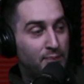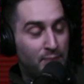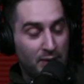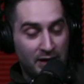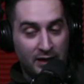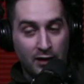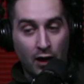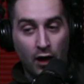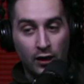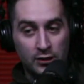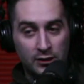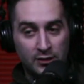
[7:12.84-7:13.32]

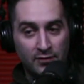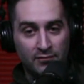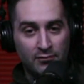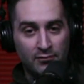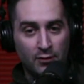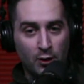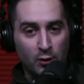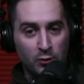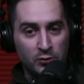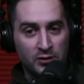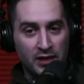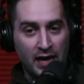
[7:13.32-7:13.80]
Because of
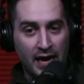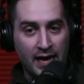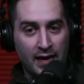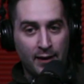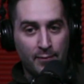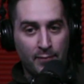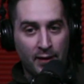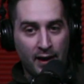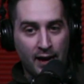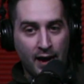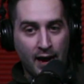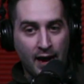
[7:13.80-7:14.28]
those
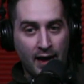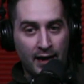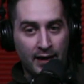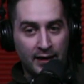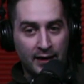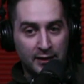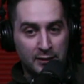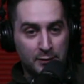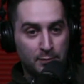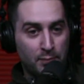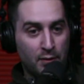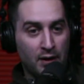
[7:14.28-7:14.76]

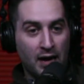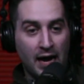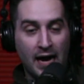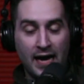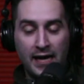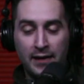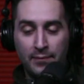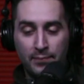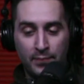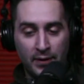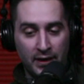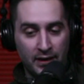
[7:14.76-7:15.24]
antibiotics. But I
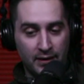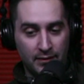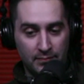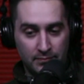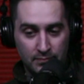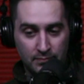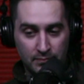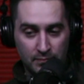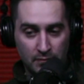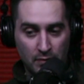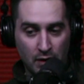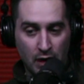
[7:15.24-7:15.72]
had been
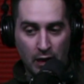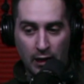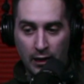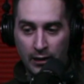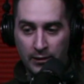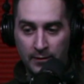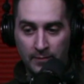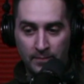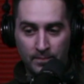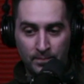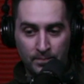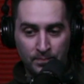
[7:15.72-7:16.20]

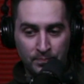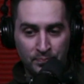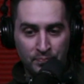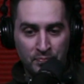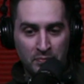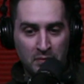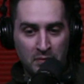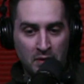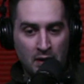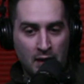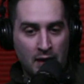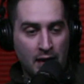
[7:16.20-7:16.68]
on
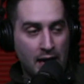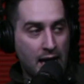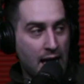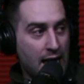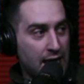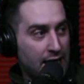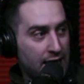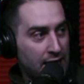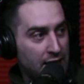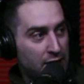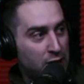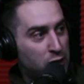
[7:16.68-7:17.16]

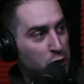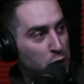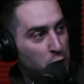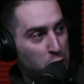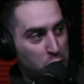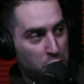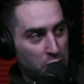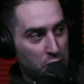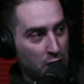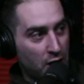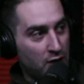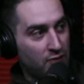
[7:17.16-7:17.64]
any
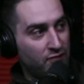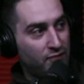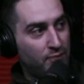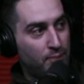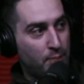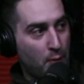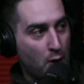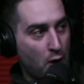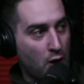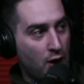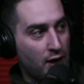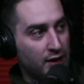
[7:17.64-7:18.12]

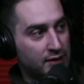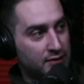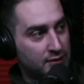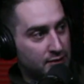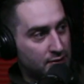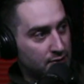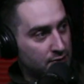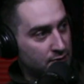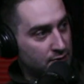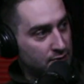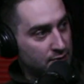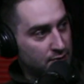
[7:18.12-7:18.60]

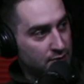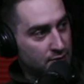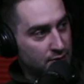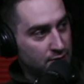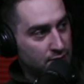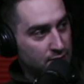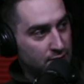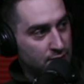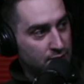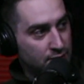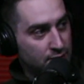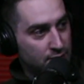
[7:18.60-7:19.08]
shelf-bought
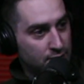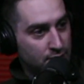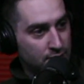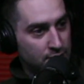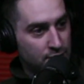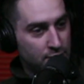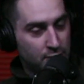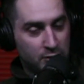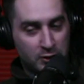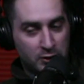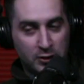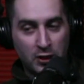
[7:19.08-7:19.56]

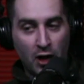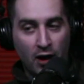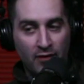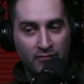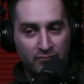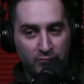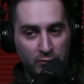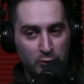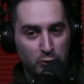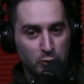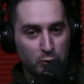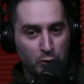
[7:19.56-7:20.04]

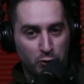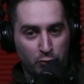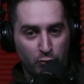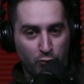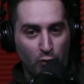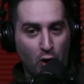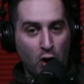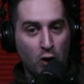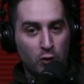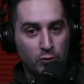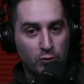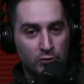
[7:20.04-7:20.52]
stuff for your
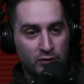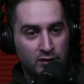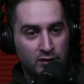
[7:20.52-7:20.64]
throat.